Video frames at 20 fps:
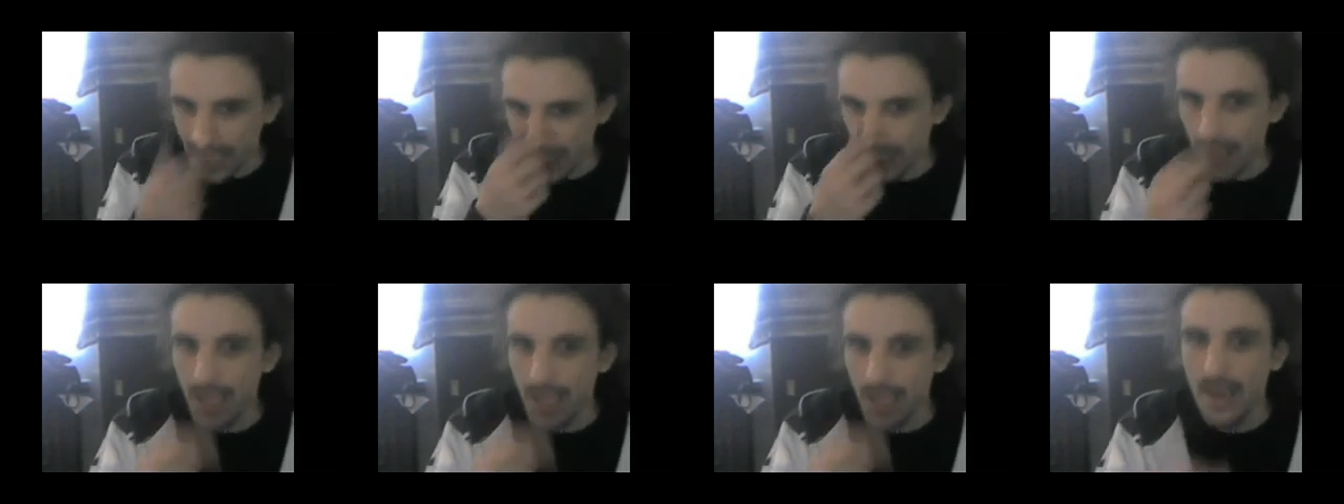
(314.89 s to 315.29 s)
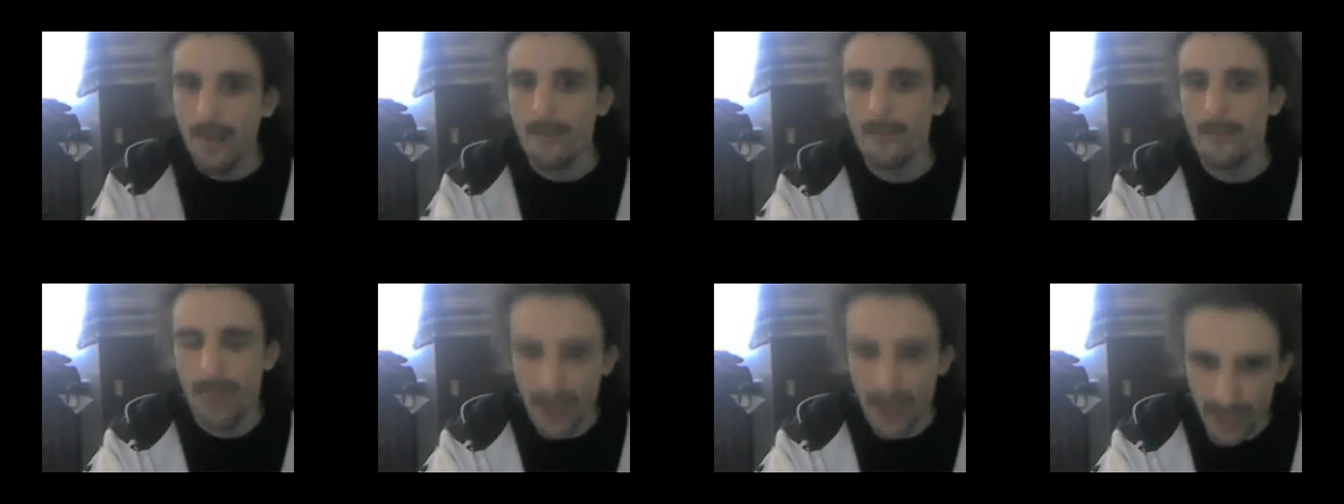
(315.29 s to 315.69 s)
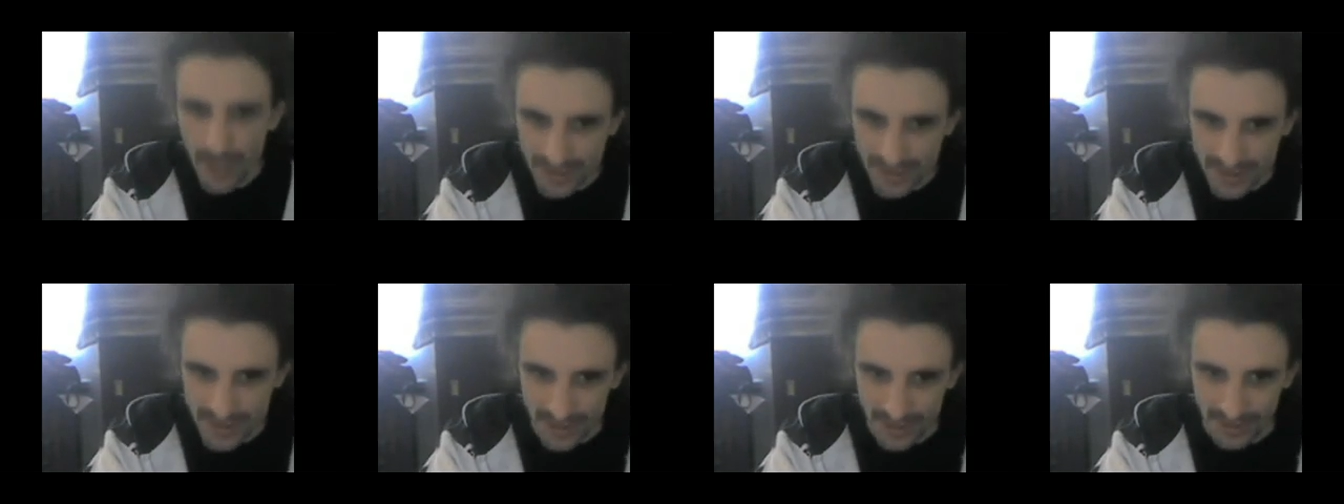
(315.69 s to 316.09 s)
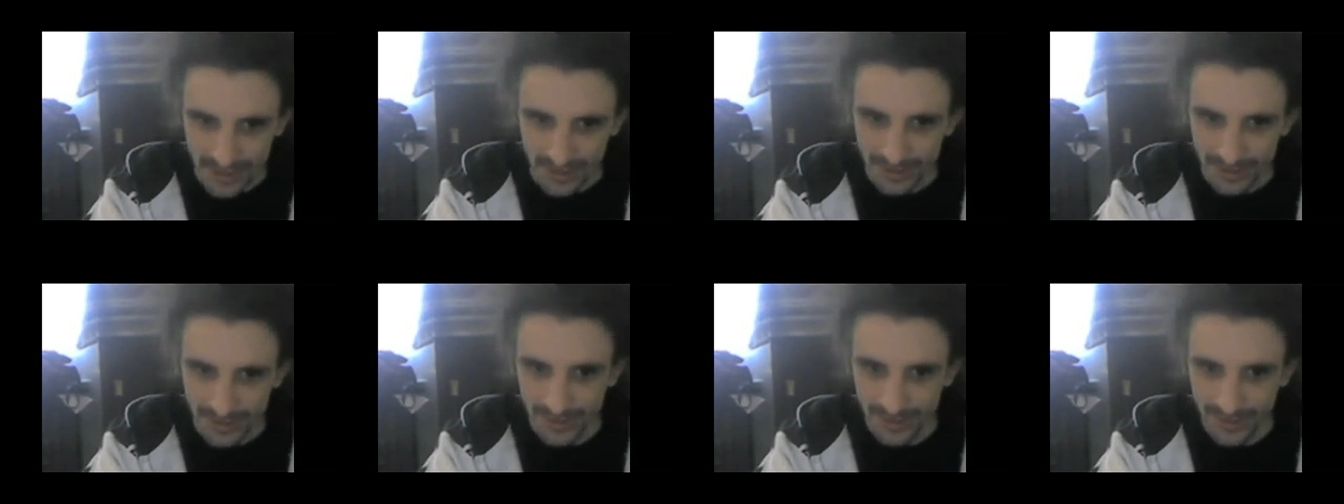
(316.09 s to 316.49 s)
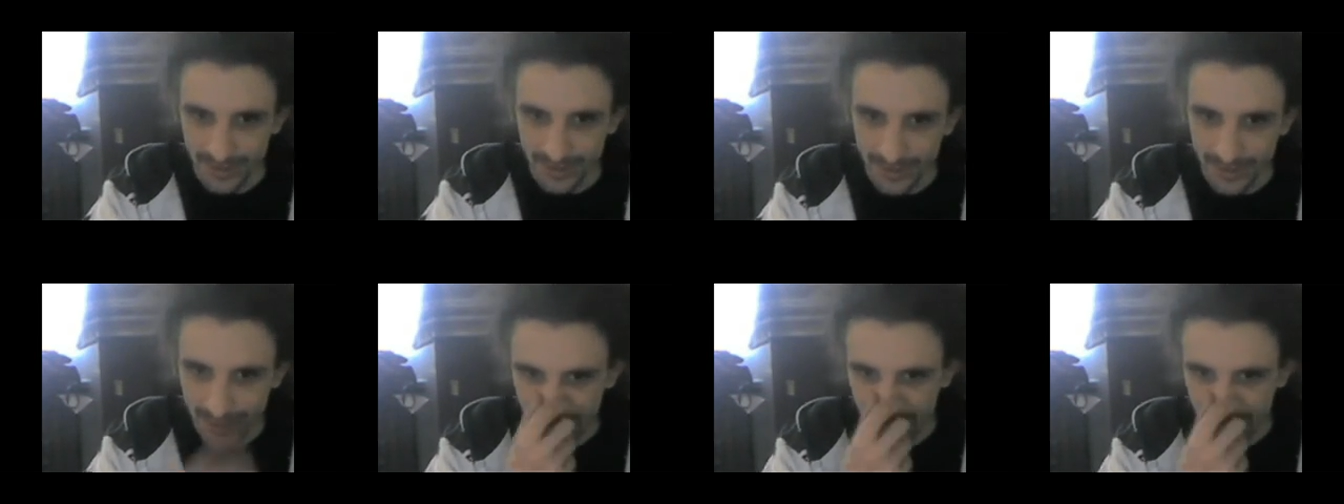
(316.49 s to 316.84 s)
person. This is the